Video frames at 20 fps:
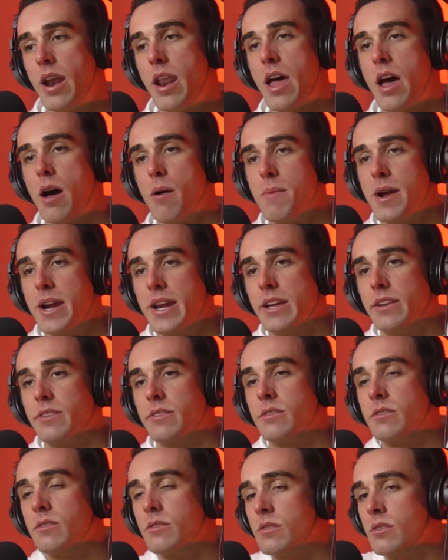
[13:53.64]
how many
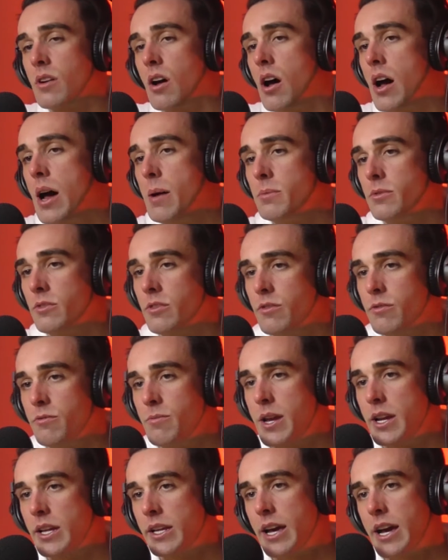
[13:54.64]
types of
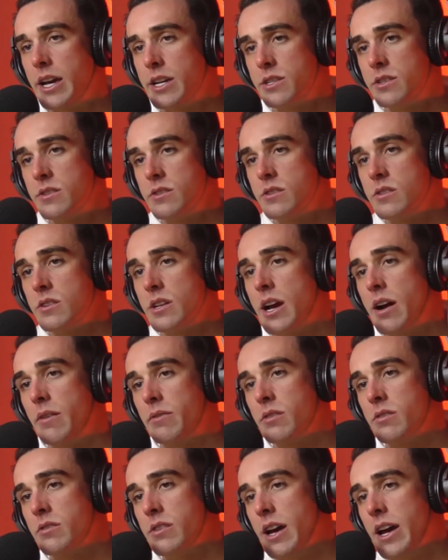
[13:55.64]
medications do you have
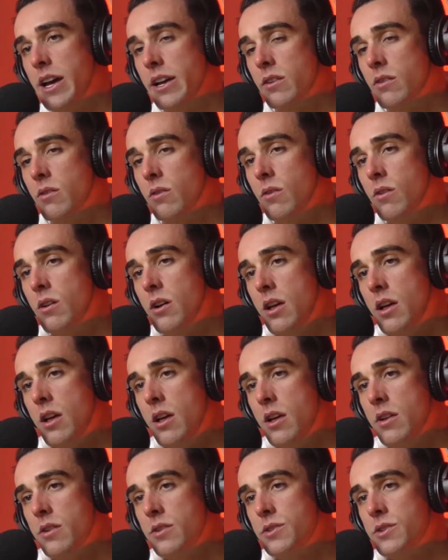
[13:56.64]
to take, or
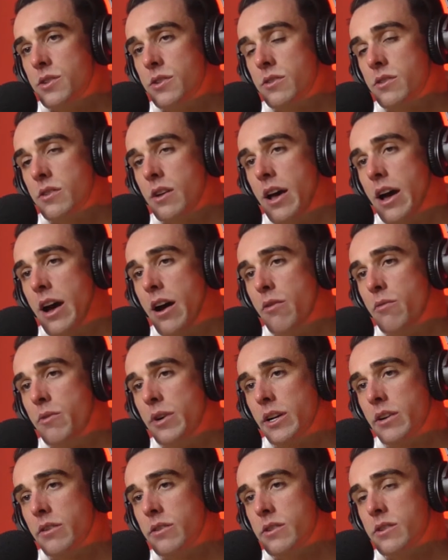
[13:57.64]
just how
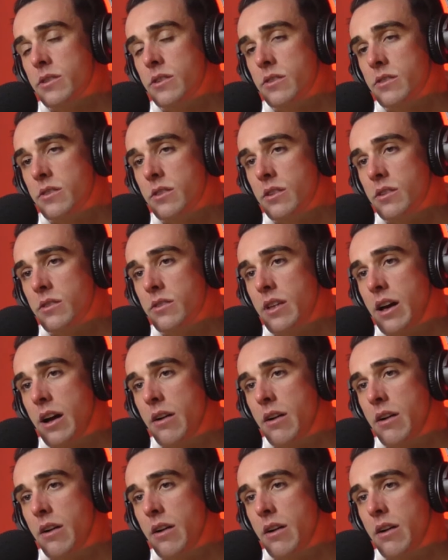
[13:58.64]
rigorous is that